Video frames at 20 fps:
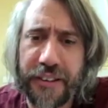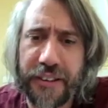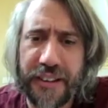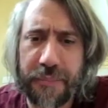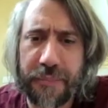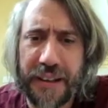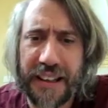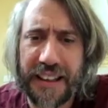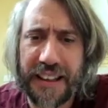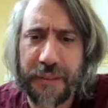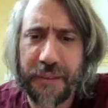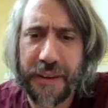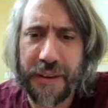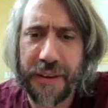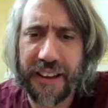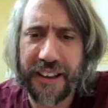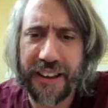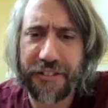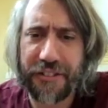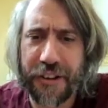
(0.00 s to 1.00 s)
It'd be a little bit
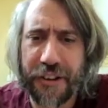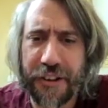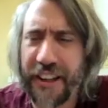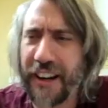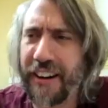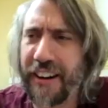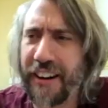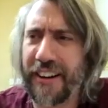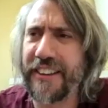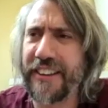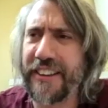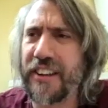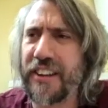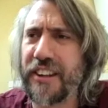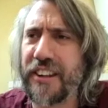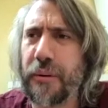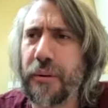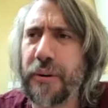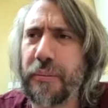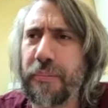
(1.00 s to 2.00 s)
like trying to hide that
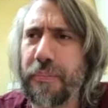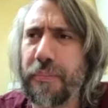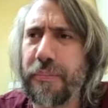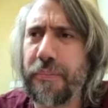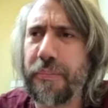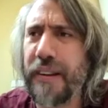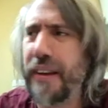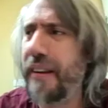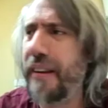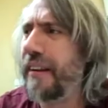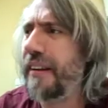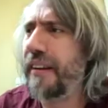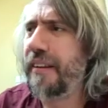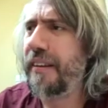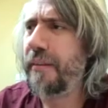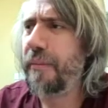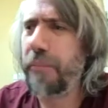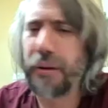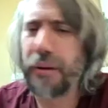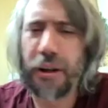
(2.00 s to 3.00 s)
you were
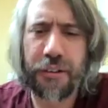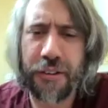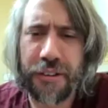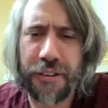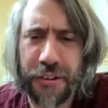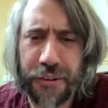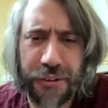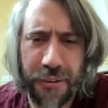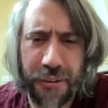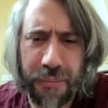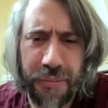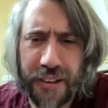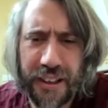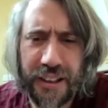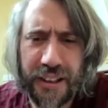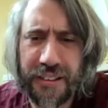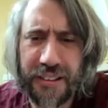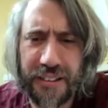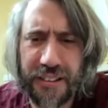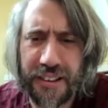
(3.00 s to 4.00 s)
blonde or something.
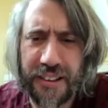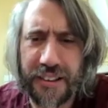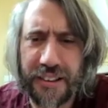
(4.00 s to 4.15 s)
You know,